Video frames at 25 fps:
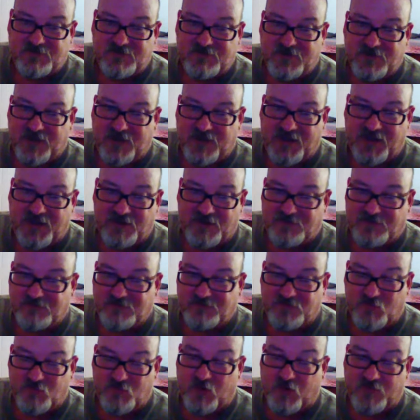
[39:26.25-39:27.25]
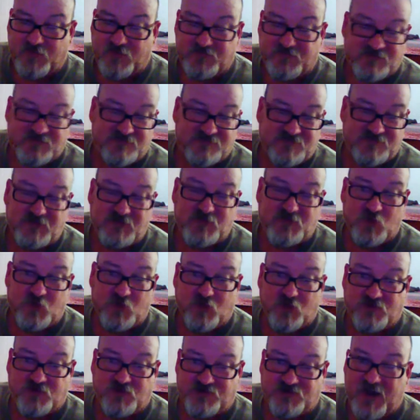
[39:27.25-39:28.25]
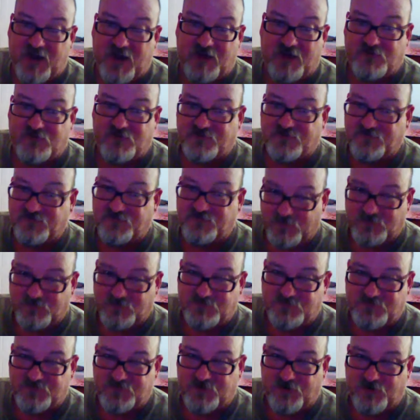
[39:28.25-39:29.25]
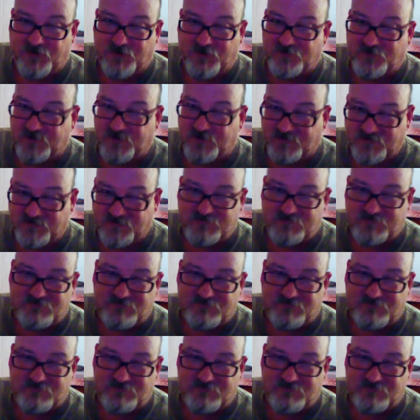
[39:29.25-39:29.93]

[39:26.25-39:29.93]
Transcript: uh, one of the Tim Dorsey novels where Serge was